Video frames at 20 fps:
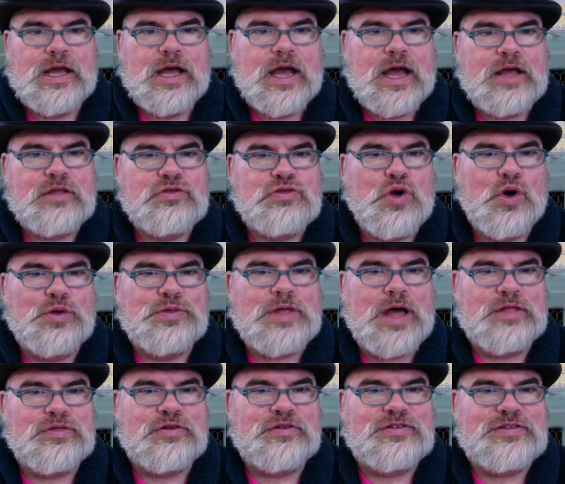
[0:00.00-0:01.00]
I don't
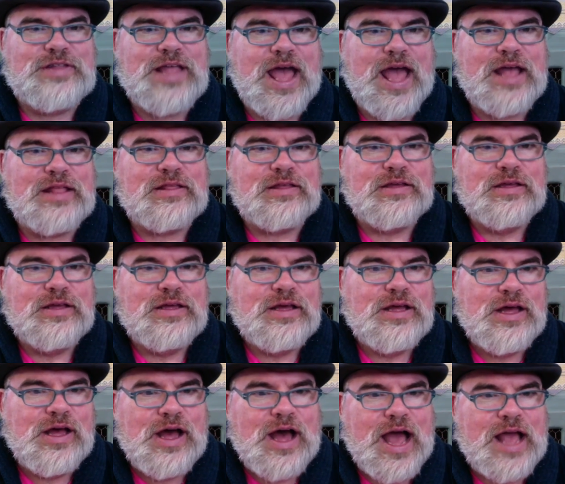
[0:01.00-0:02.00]
understand.
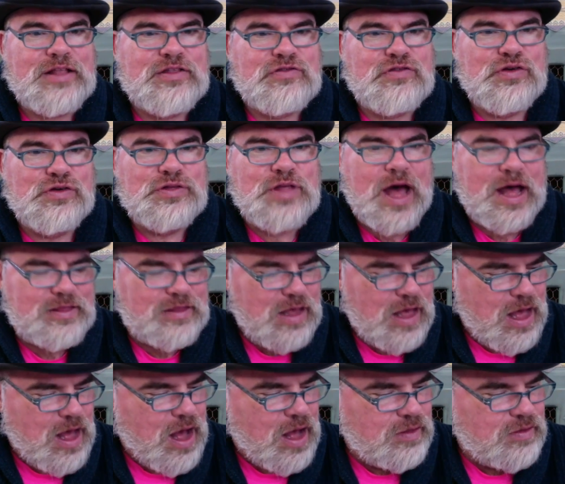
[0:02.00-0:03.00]
I do not
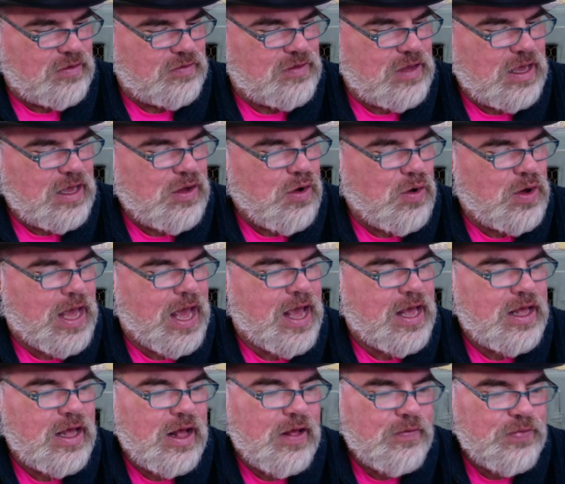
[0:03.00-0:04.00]
understand.
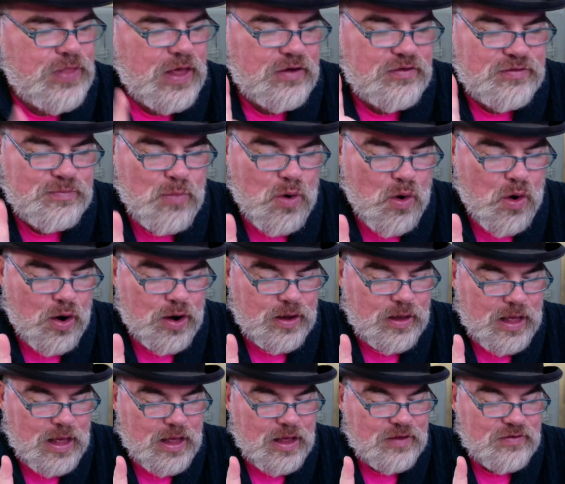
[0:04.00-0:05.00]
Okay, there's more.
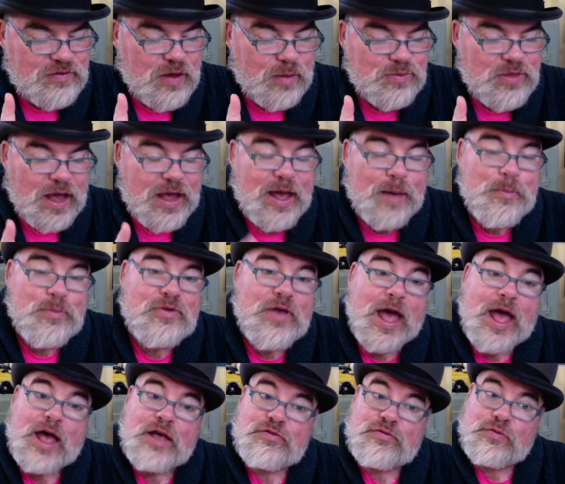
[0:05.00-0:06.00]
Sometimes I
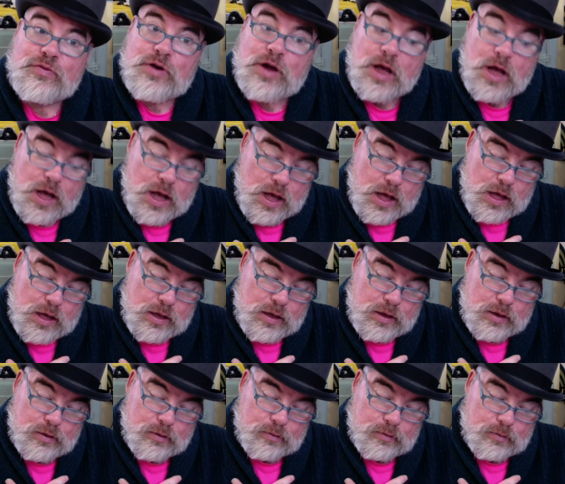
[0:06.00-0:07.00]
ask for a
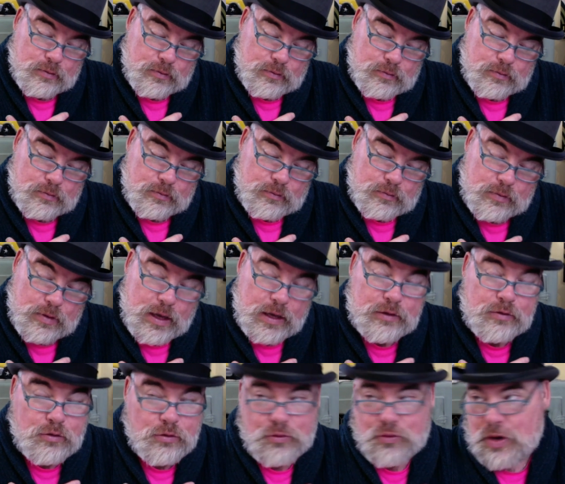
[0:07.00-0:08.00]
hug. I
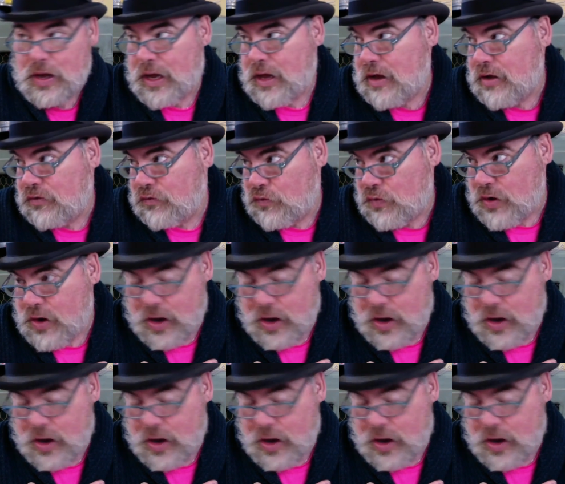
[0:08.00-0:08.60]
do, I ask for a